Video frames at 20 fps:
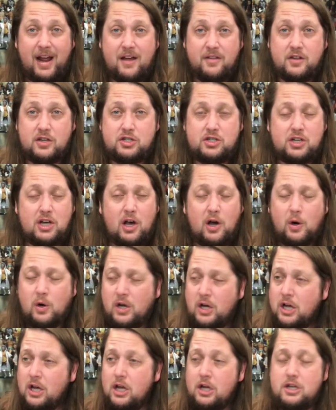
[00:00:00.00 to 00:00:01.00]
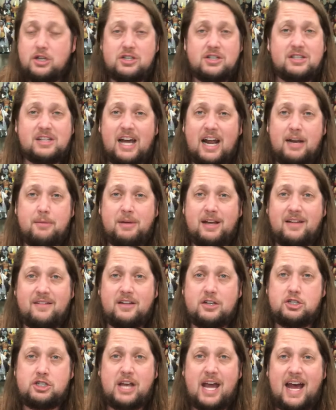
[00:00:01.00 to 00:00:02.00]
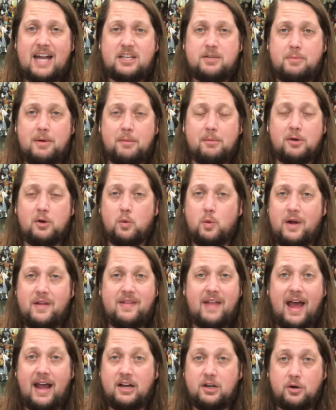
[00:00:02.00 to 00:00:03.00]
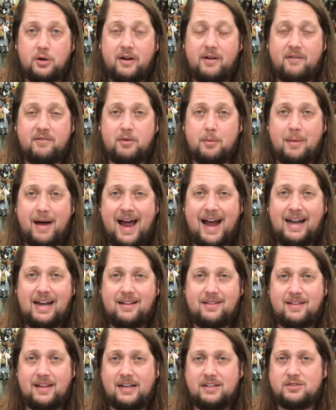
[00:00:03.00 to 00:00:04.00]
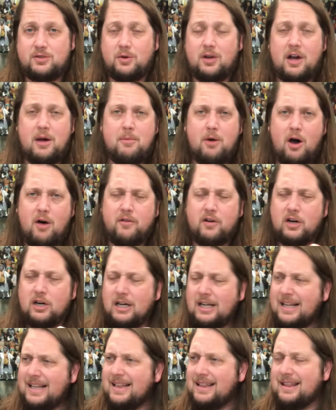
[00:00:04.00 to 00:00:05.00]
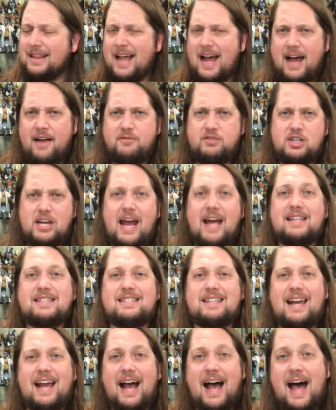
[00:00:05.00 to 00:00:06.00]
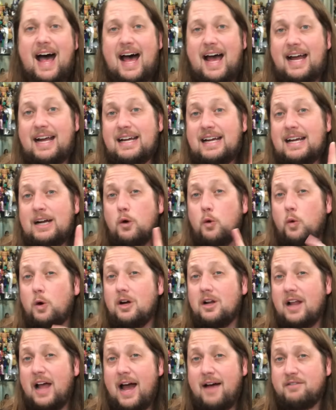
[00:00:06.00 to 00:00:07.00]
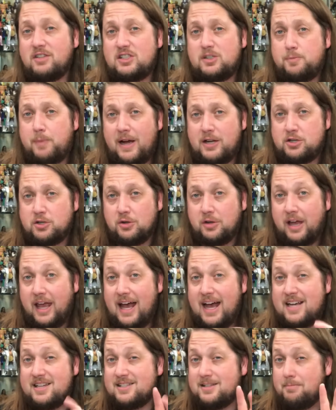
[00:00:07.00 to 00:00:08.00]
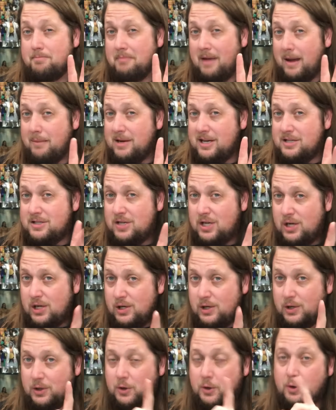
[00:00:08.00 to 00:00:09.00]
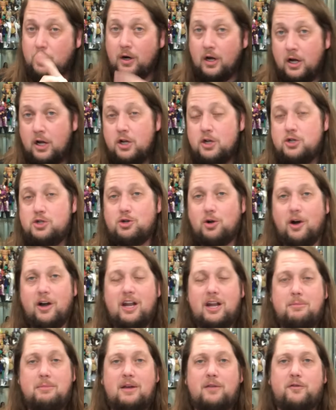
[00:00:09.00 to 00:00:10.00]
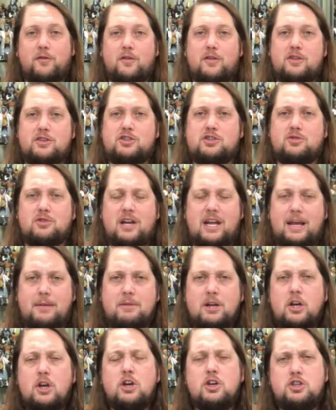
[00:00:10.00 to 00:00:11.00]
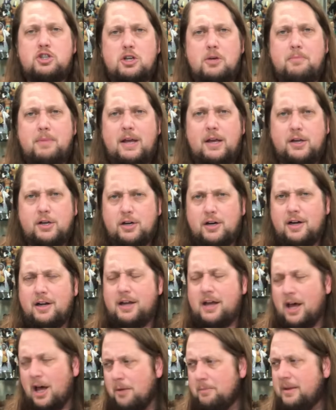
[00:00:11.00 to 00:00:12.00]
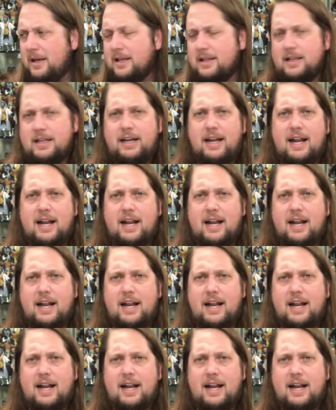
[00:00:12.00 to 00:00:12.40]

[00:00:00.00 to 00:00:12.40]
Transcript: on the show. You just got to be in the chat to be able to win that. You don't even have to buy anything. So come over, live chat, say hi. We'll have a special guest, maybe two, joining me for the stream. Should be good. Help me clean